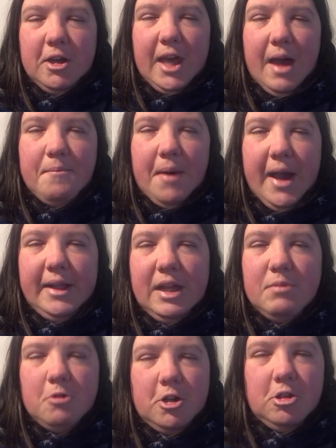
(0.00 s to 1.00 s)

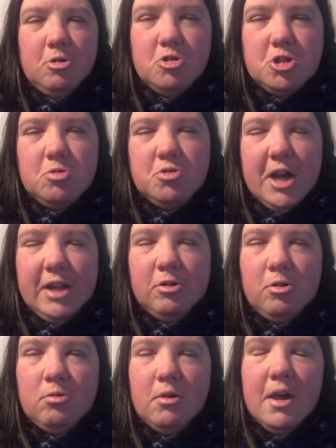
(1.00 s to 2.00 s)
campaigning, my YouTube
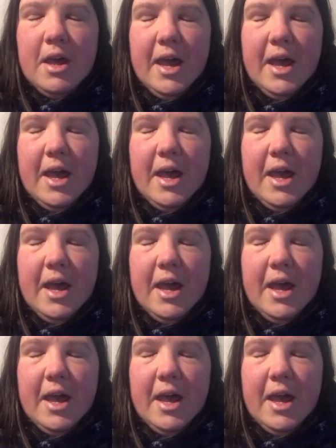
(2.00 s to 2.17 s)
channel.